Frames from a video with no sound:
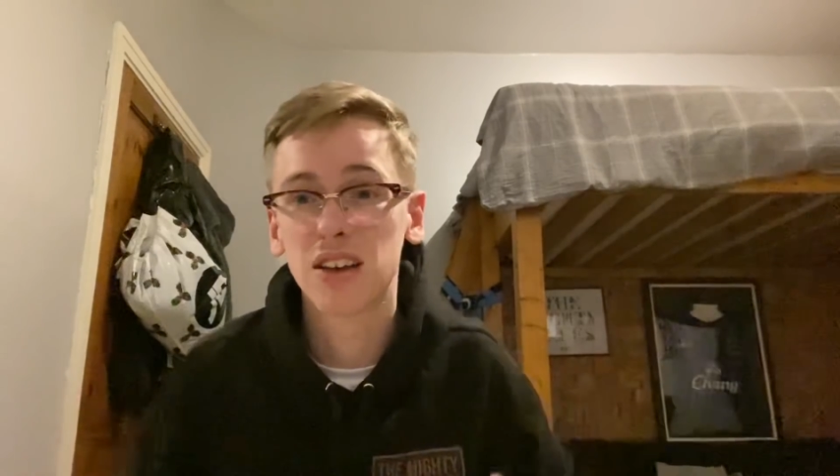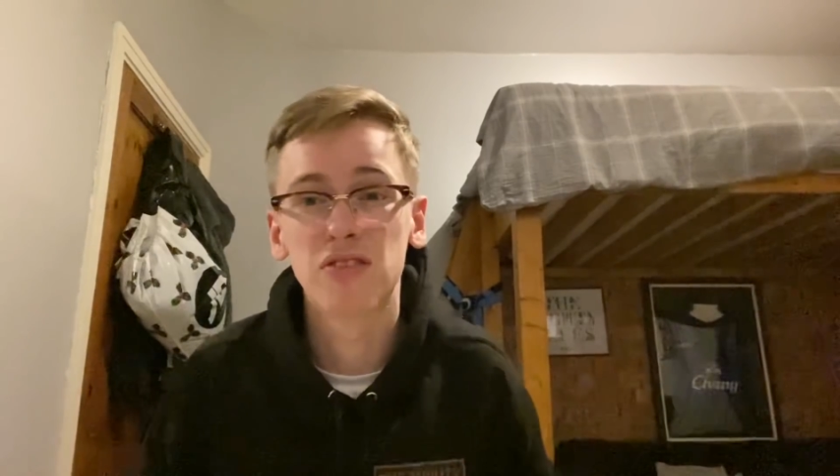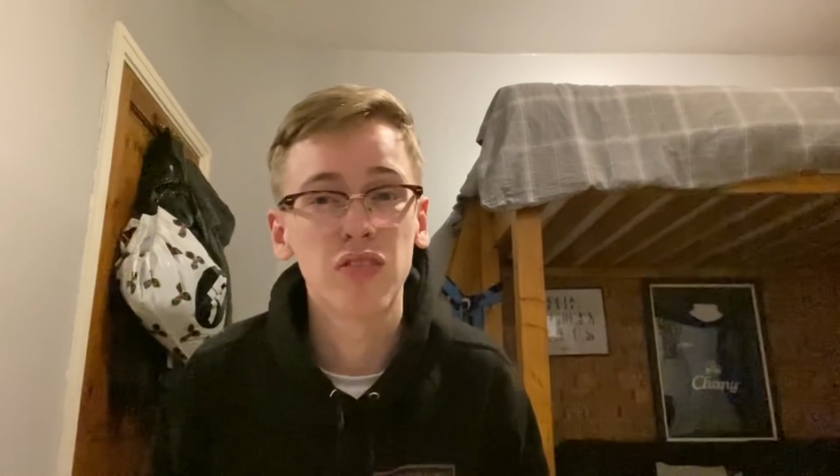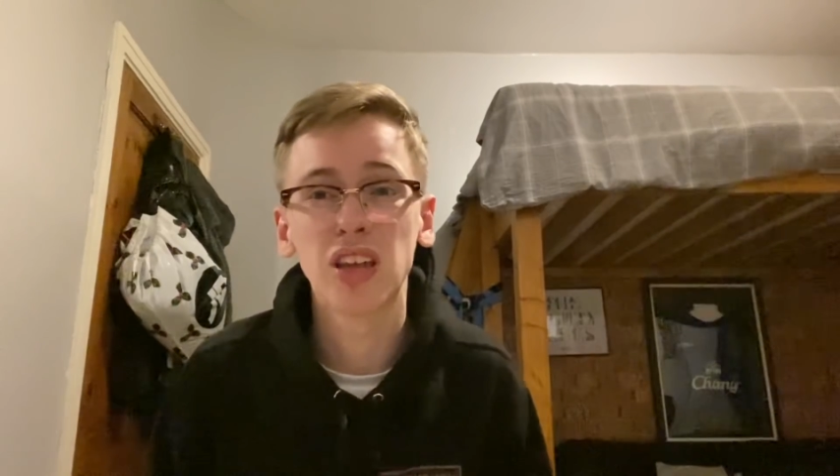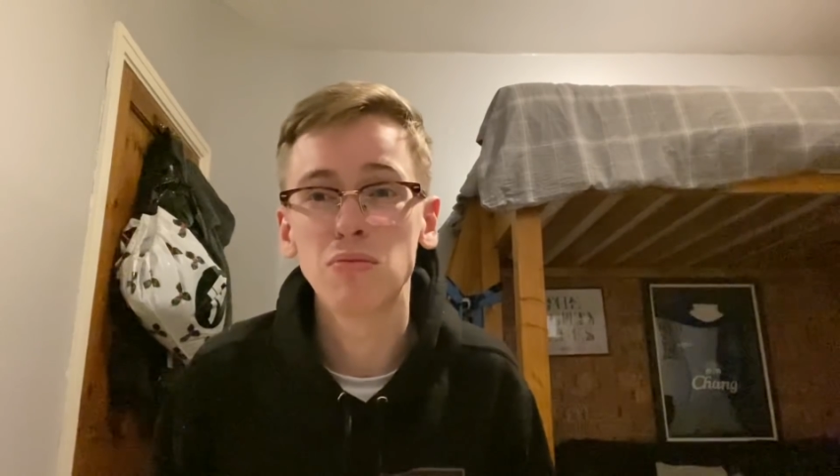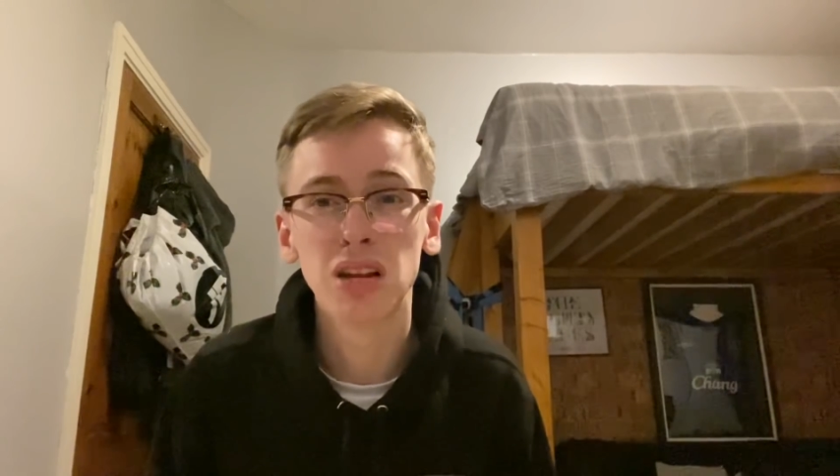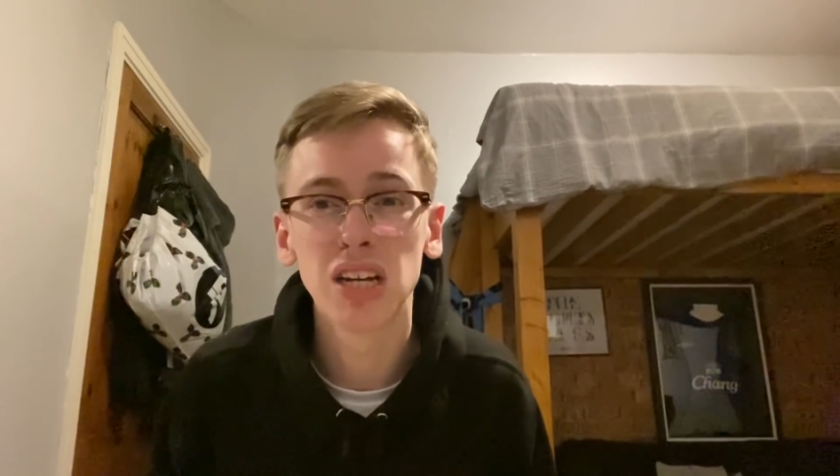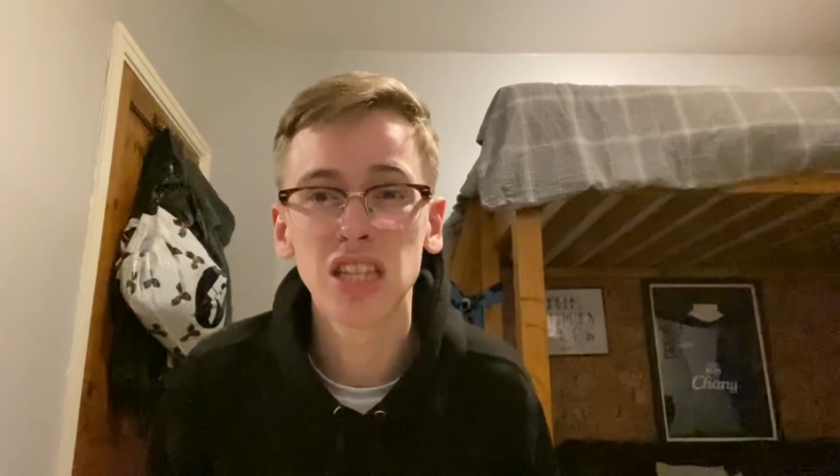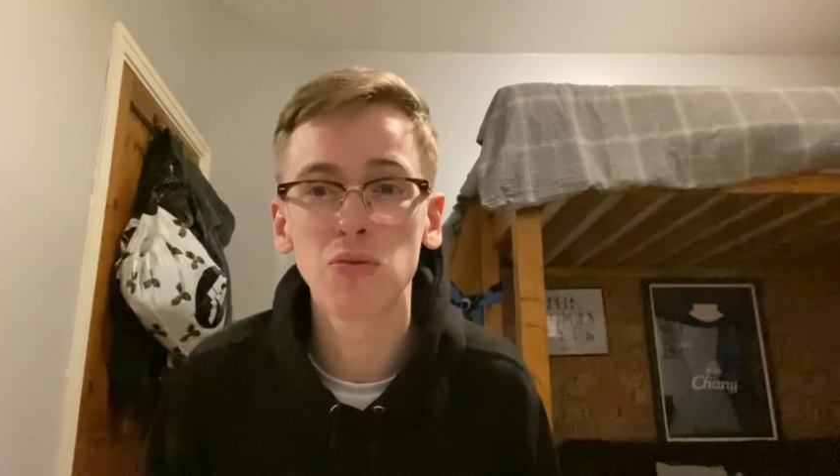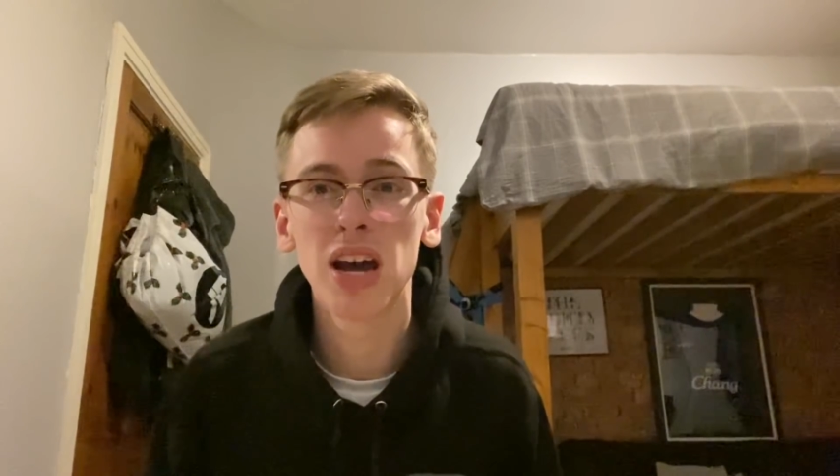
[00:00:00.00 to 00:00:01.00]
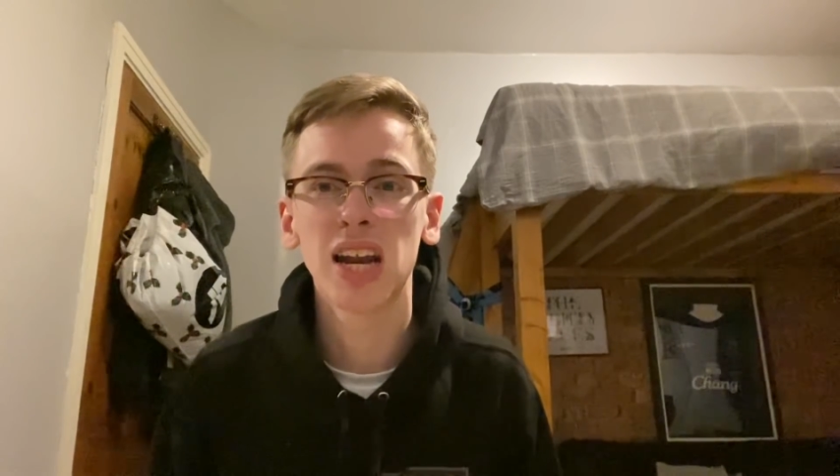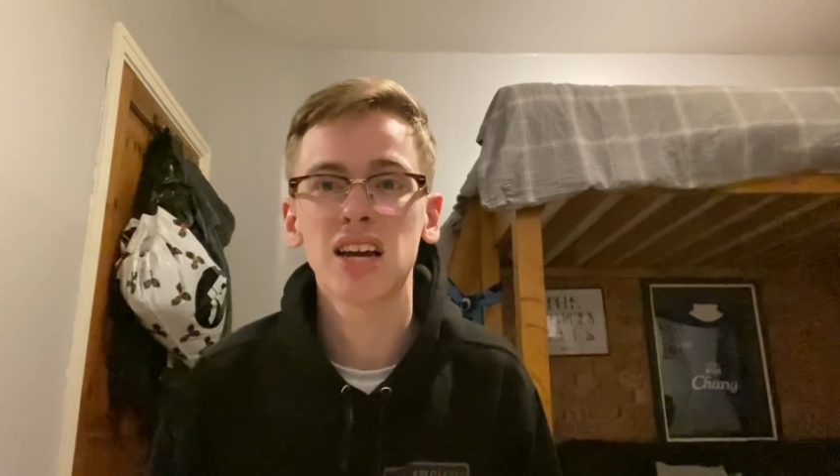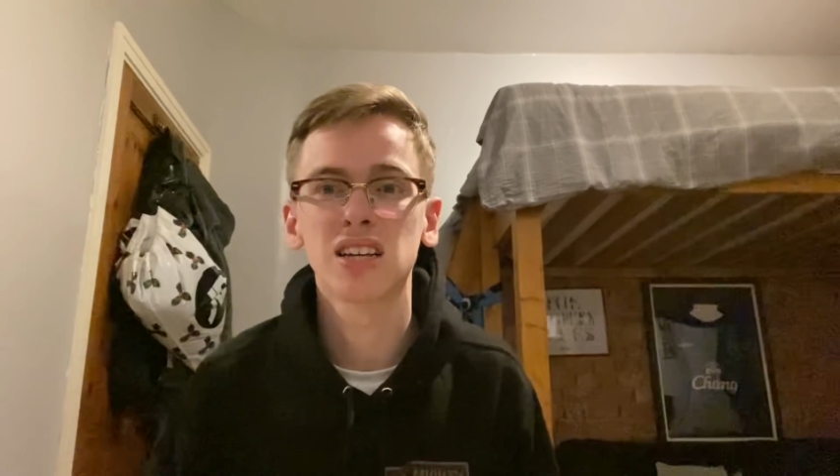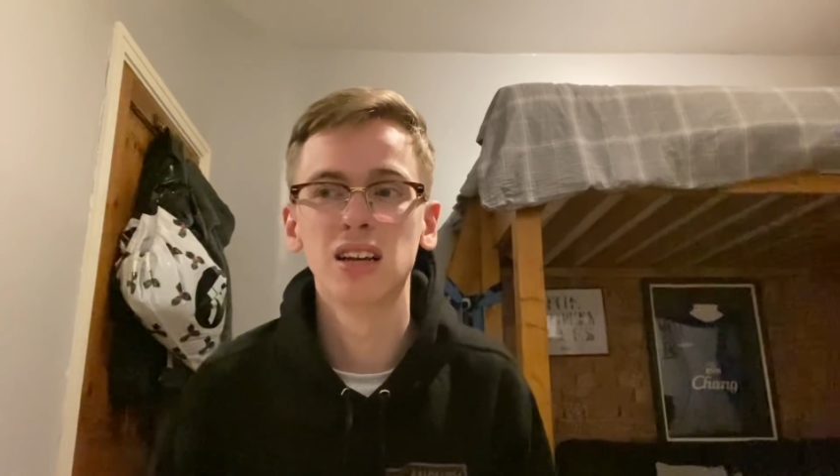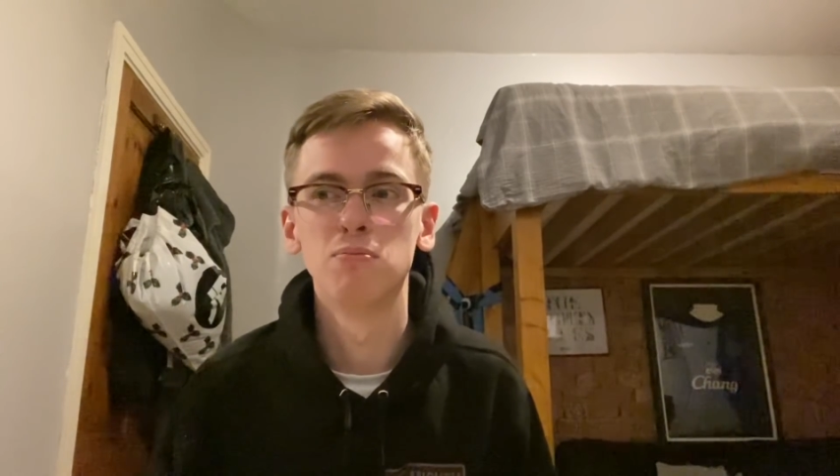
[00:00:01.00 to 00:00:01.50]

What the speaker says: 15 minutes they weren't excellent.